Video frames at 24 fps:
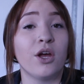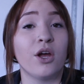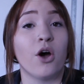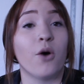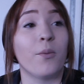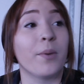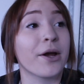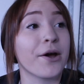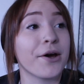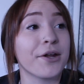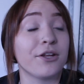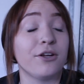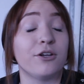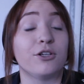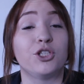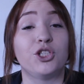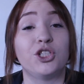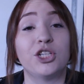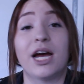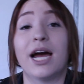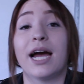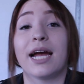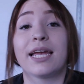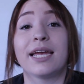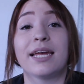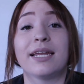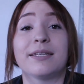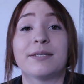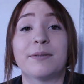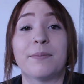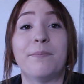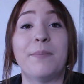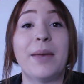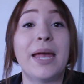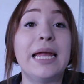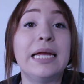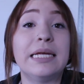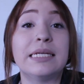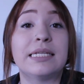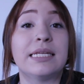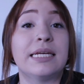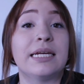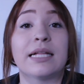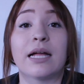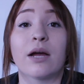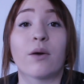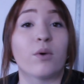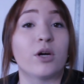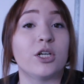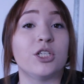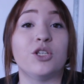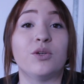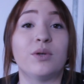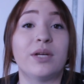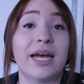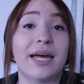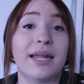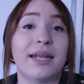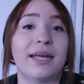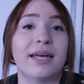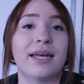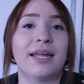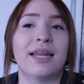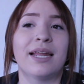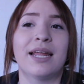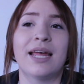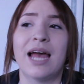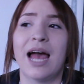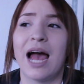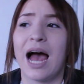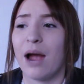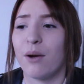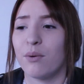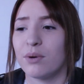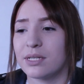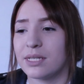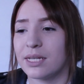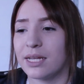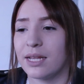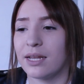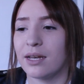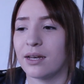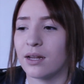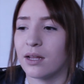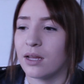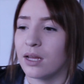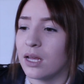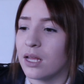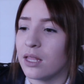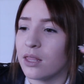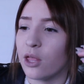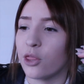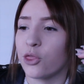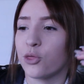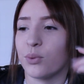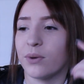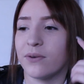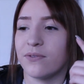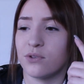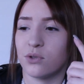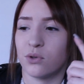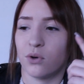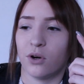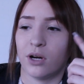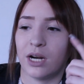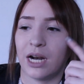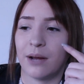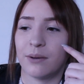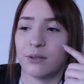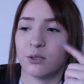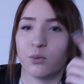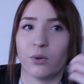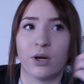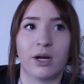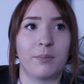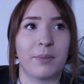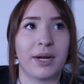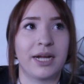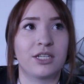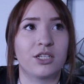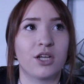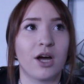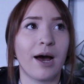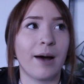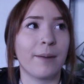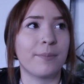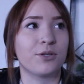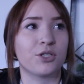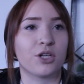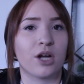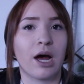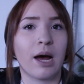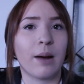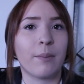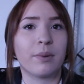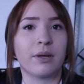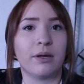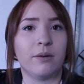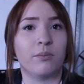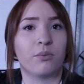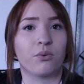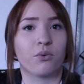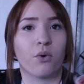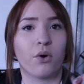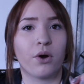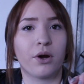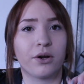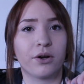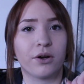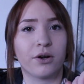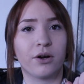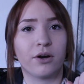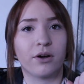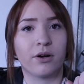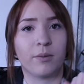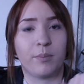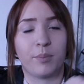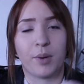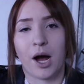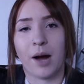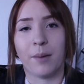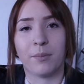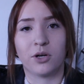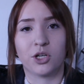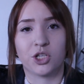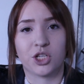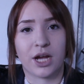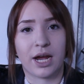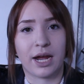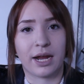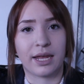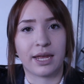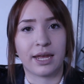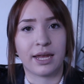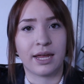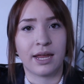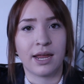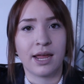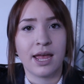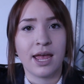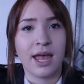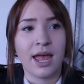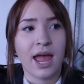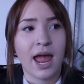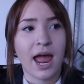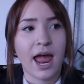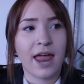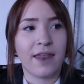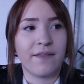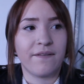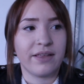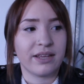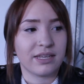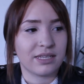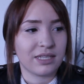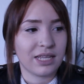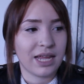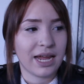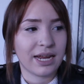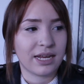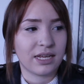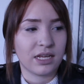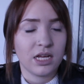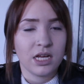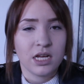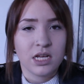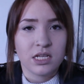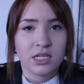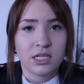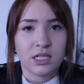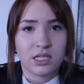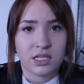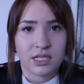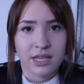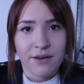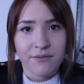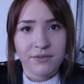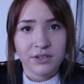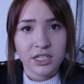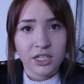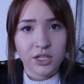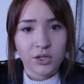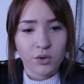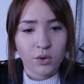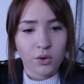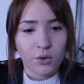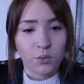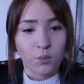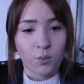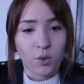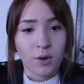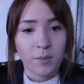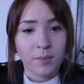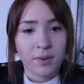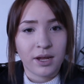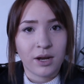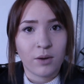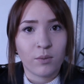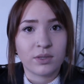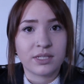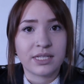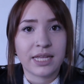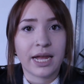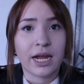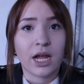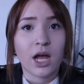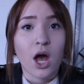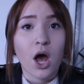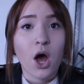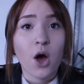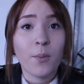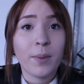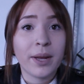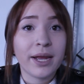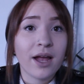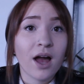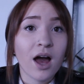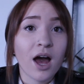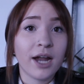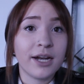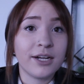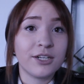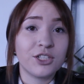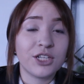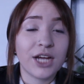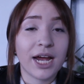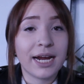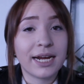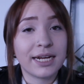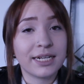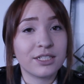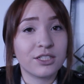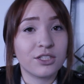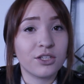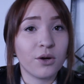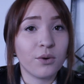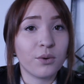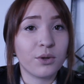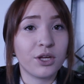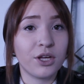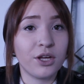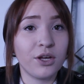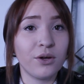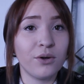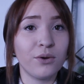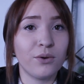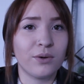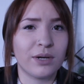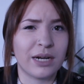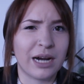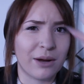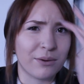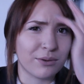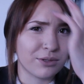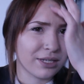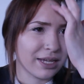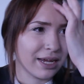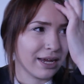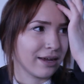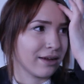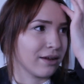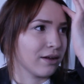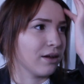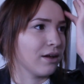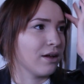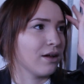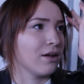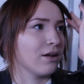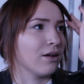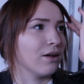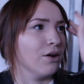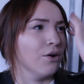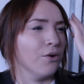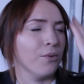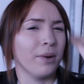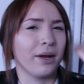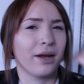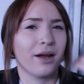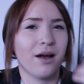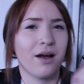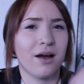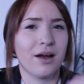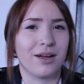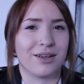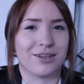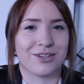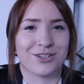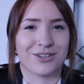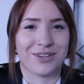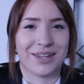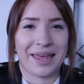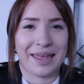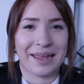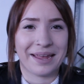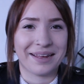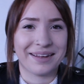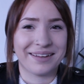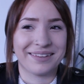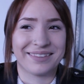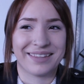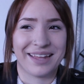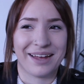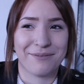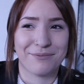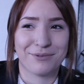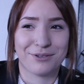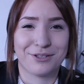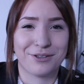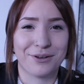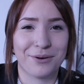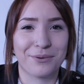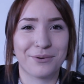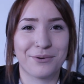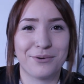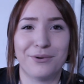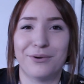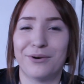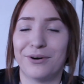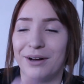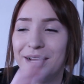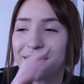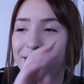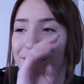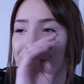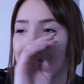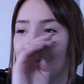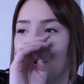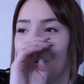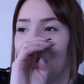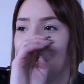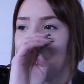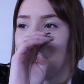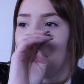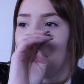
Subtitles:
oh my god, your jacket is amazing, like where'd you get it? I was in the thrift store and I was wearing my Topshop embroidered bomber jacket and this like 70-year-old woman was like, oh my god, your jacket's so cute, and I was like, oh my gosh, like that was so cool. And so